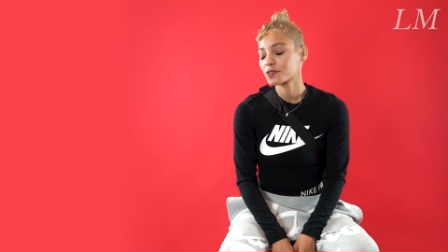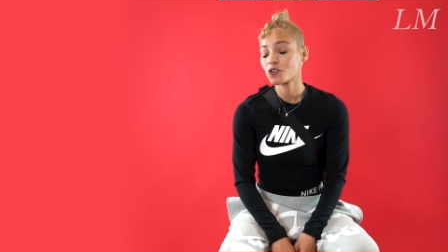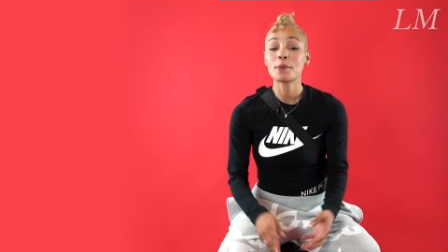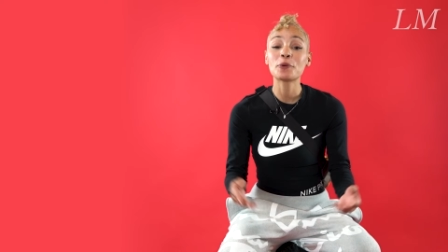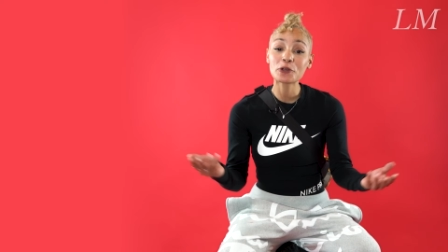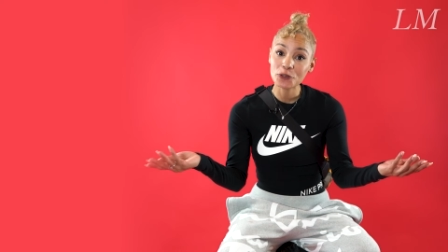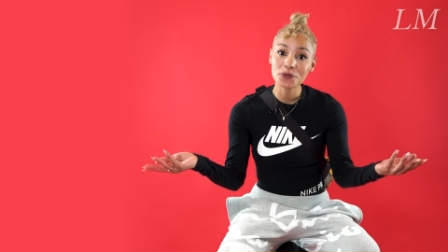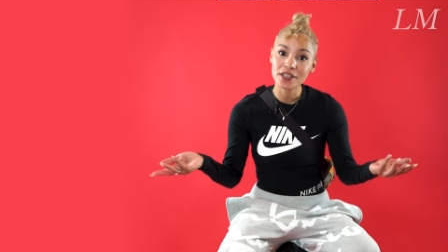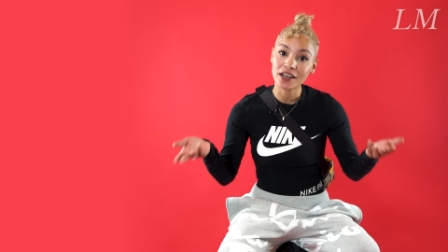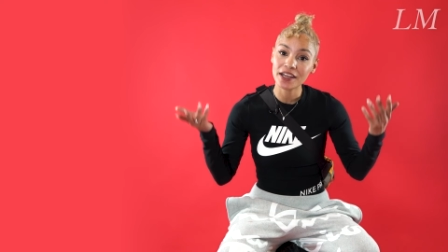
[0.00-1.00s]
so I
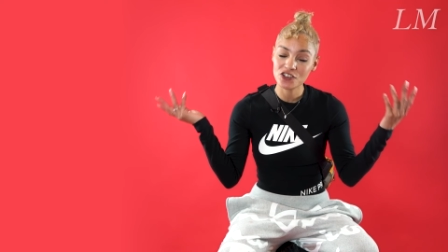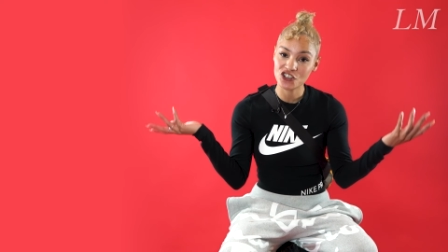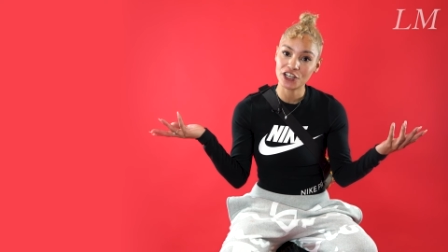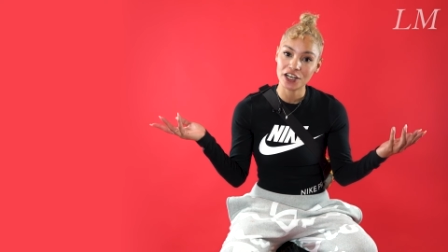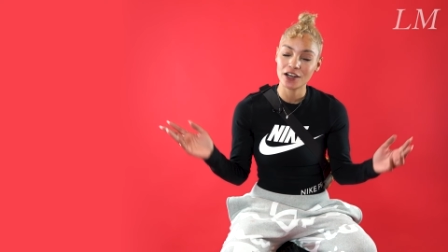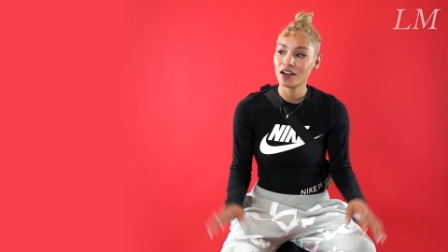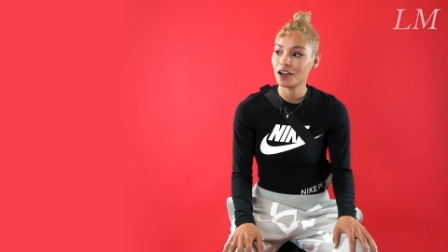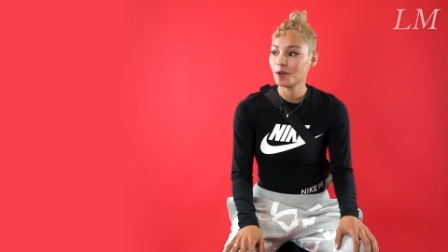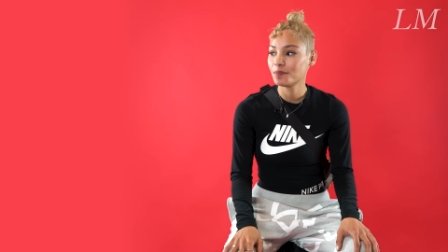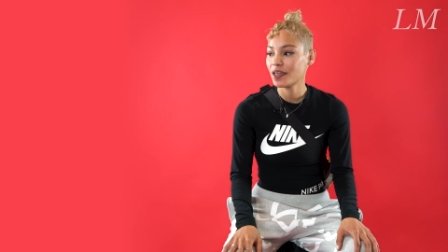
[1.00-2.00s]
produce and I engineer,
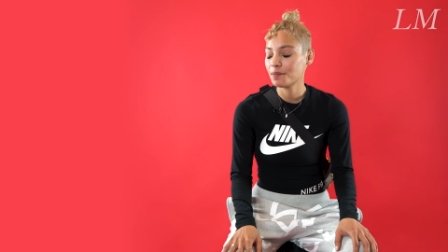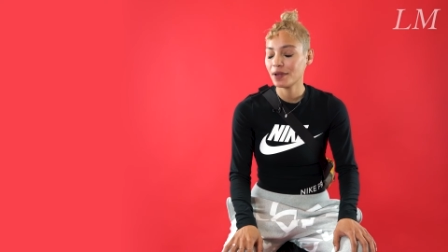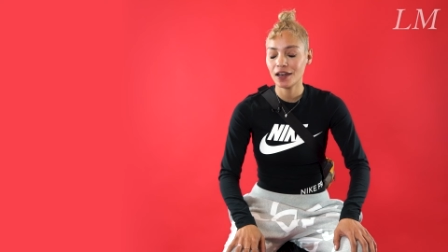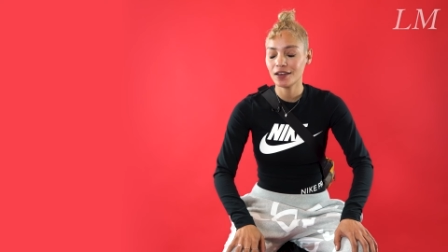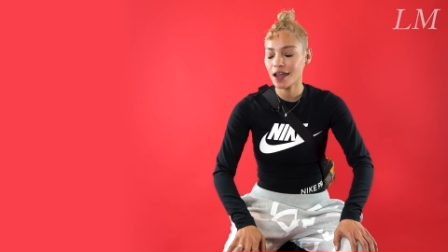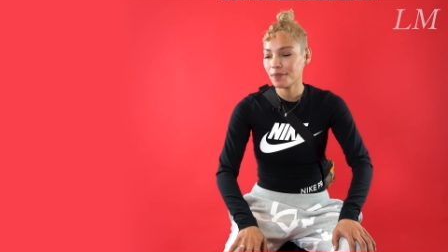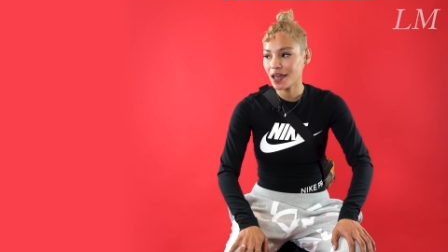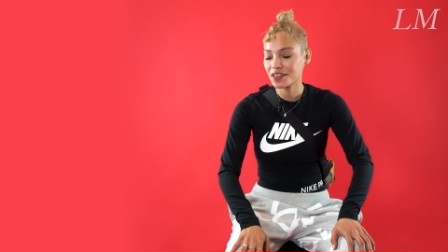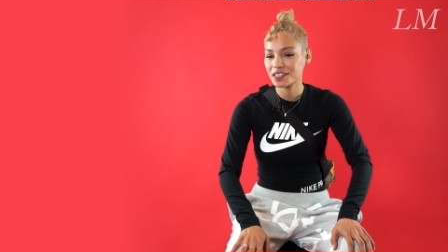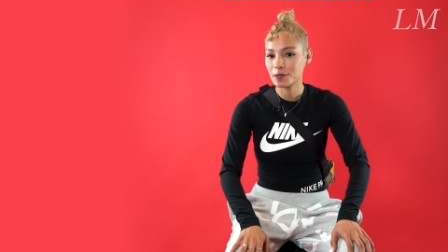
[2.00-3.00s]
um, and, and, I'm
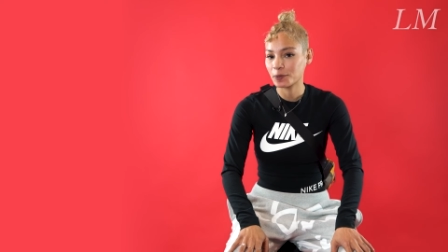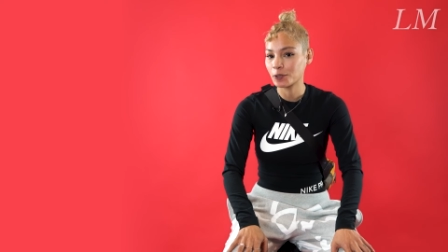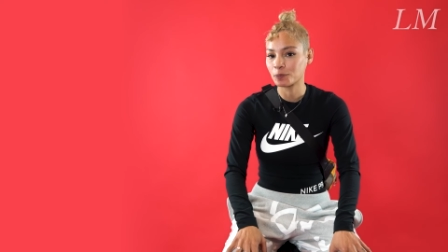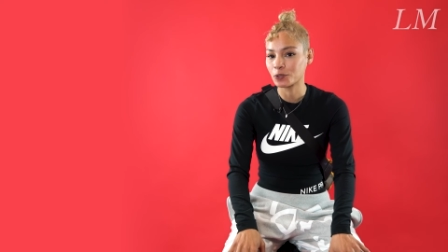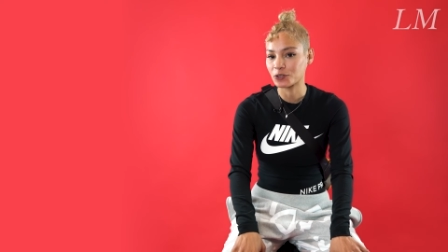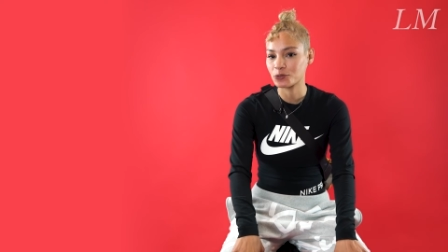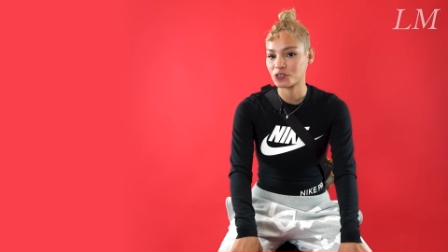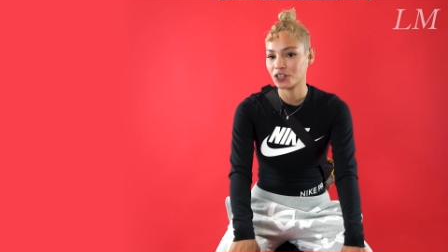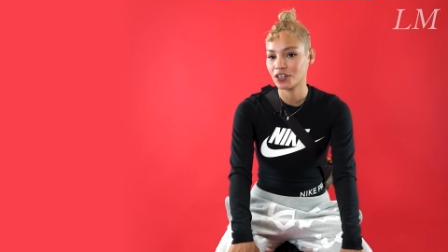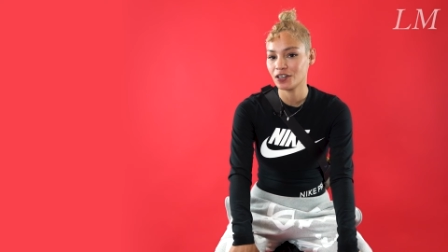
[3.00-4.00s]
not the typical
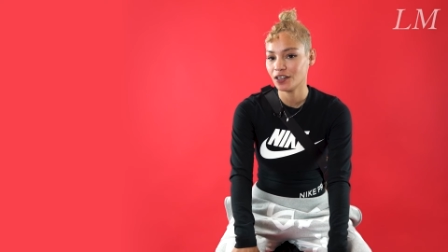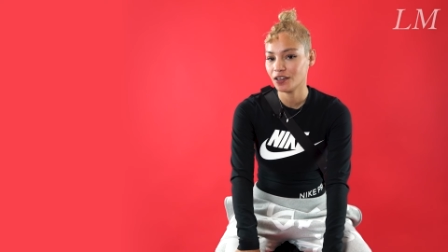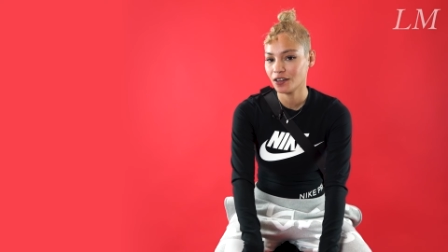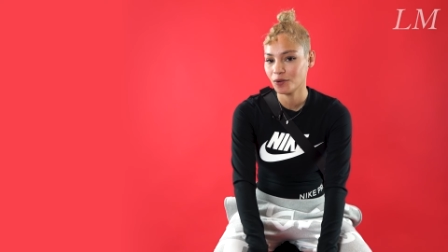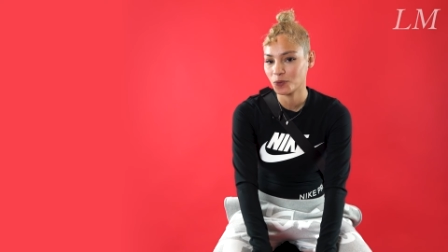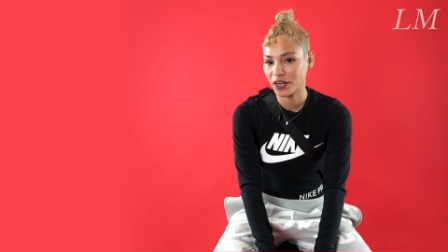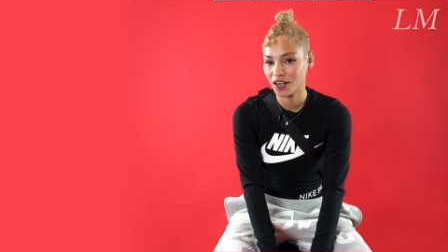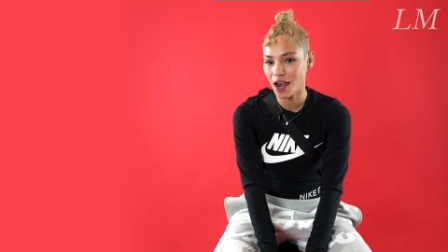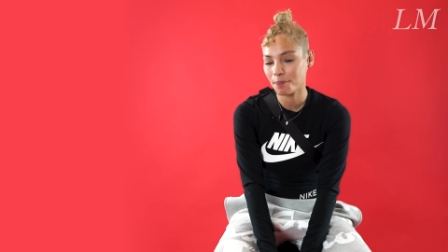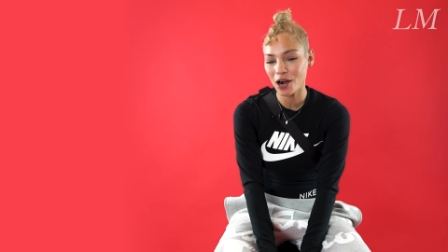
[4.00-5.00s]
producer uh,
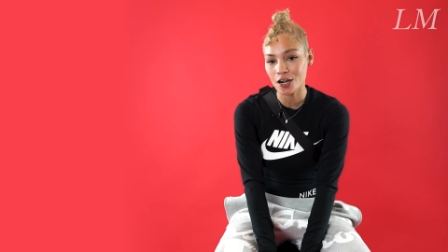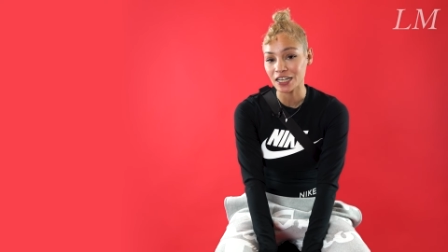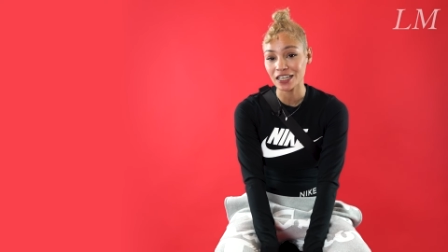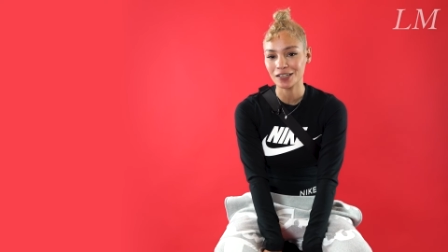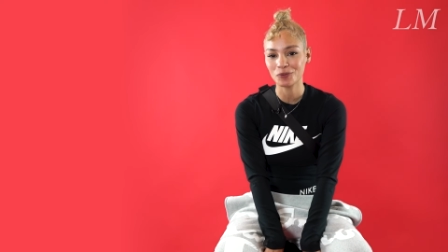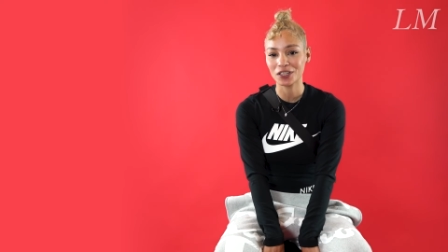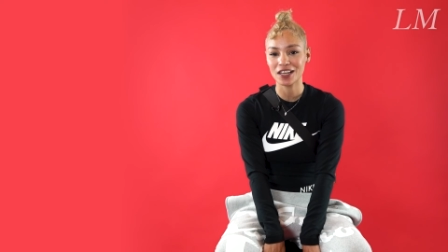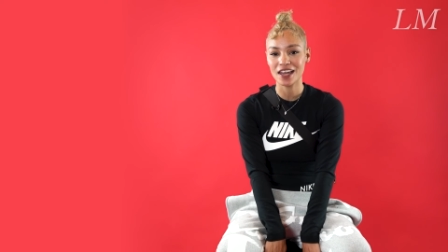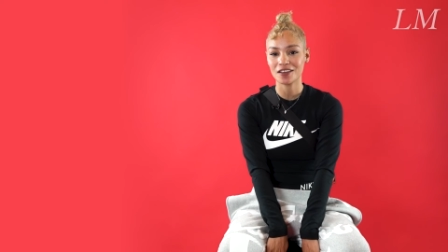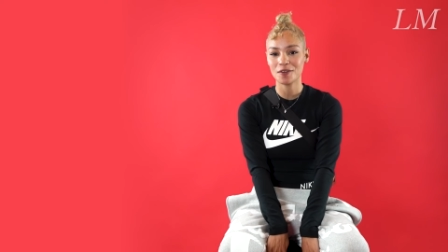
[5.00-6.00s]
where I'm partying
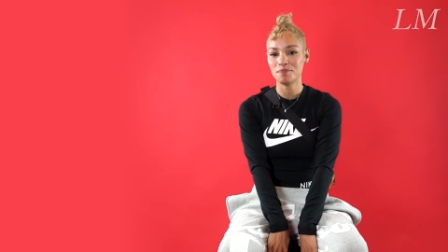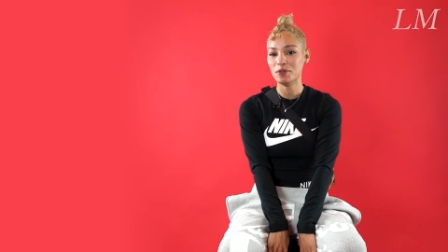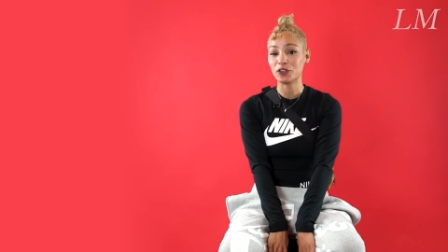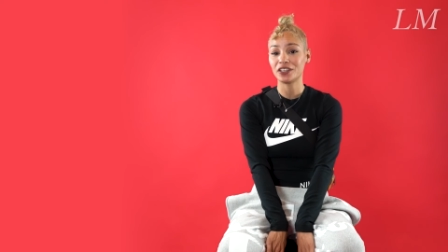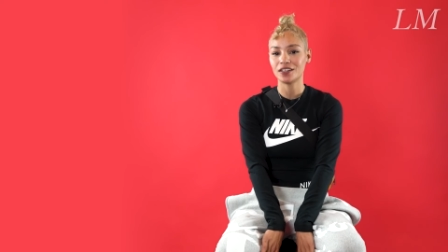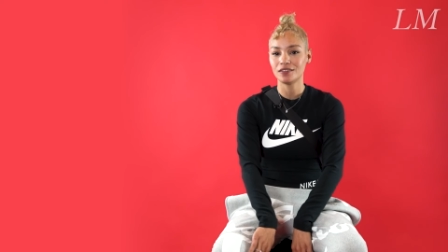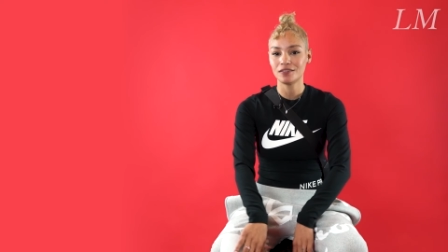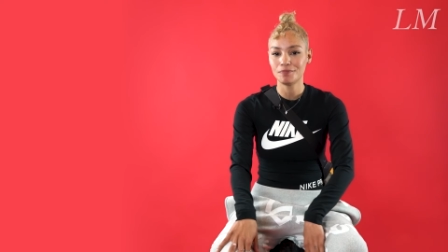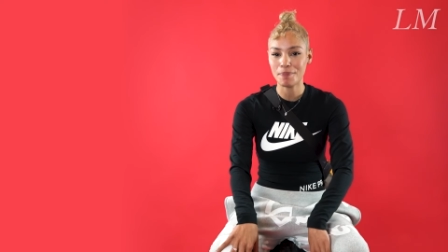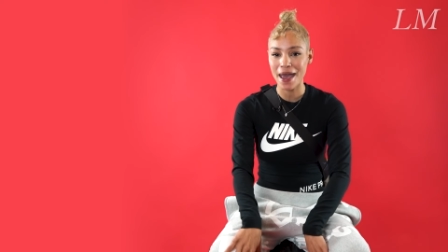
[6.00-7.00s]
with like a
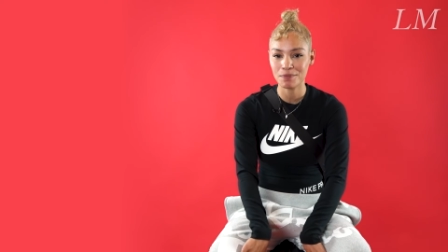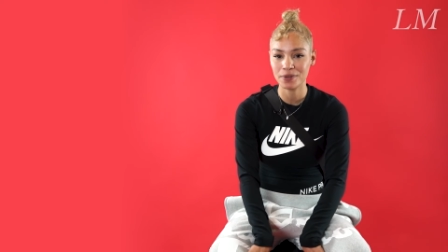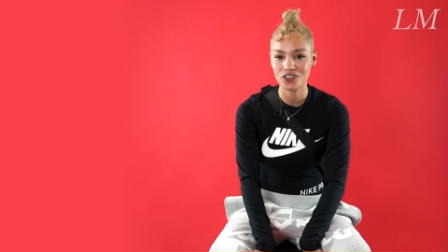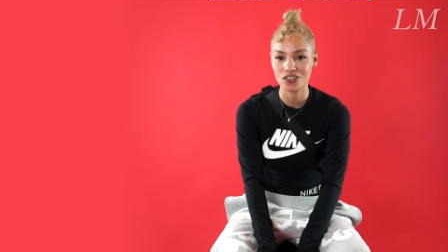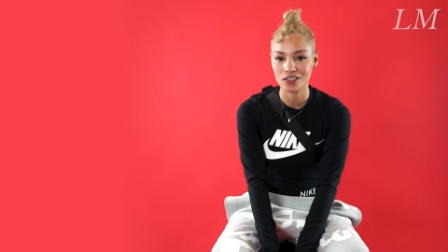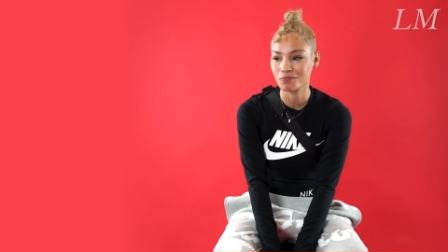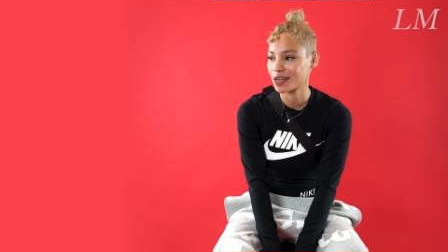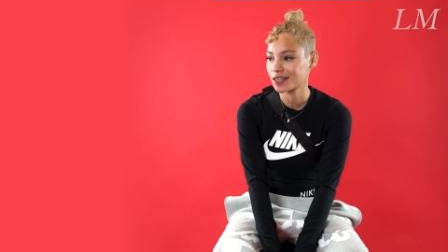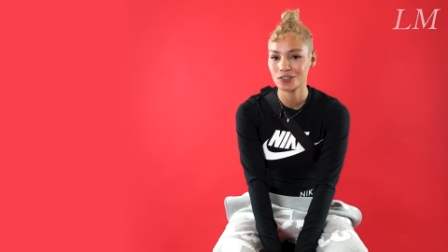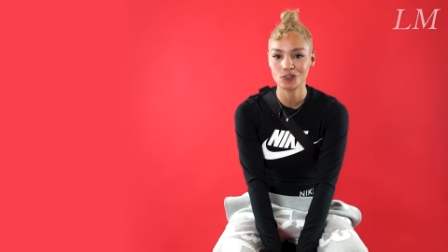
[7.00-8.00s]
million bad bitches in
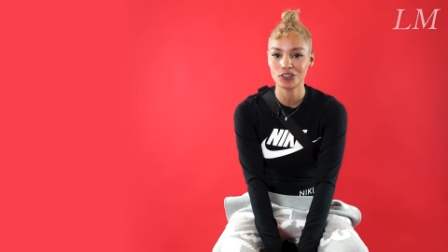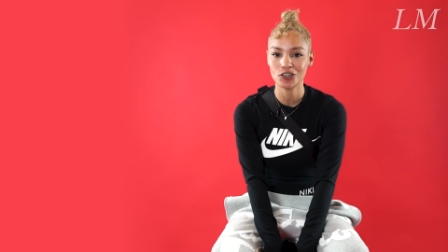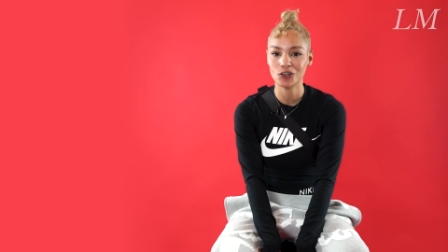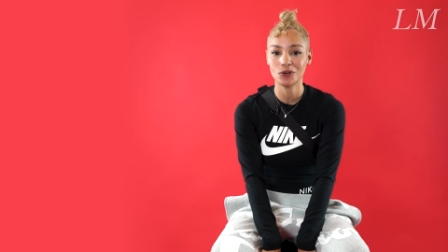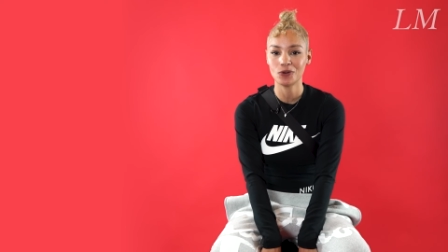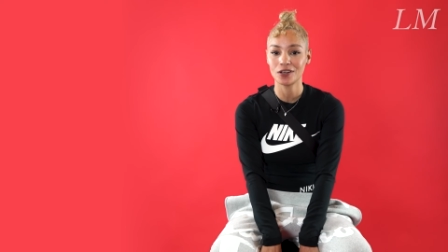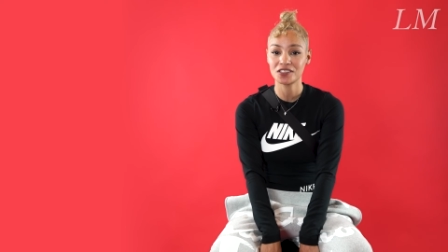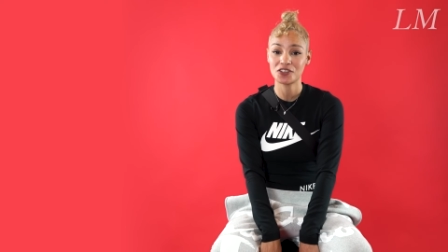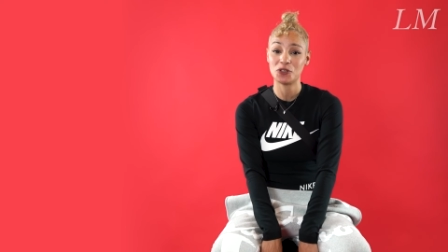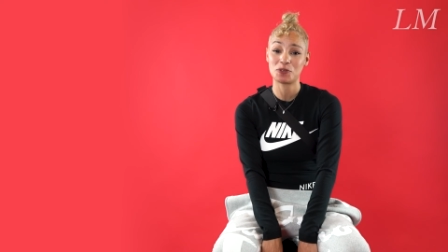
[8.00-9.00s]
my studio, or
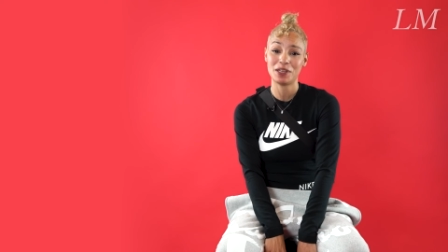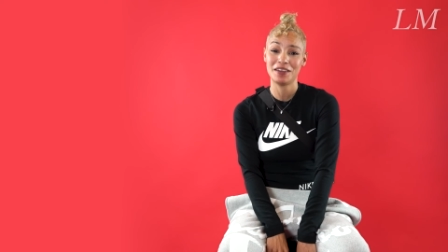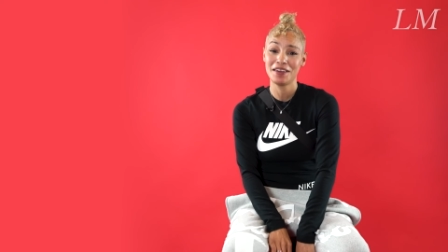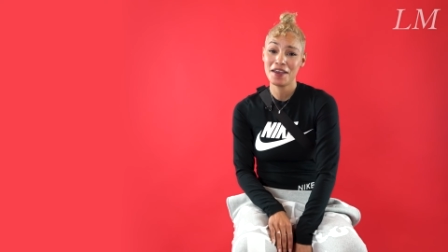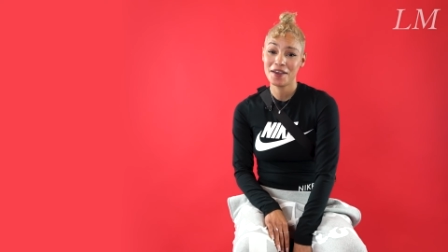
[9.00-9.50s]
excuse me,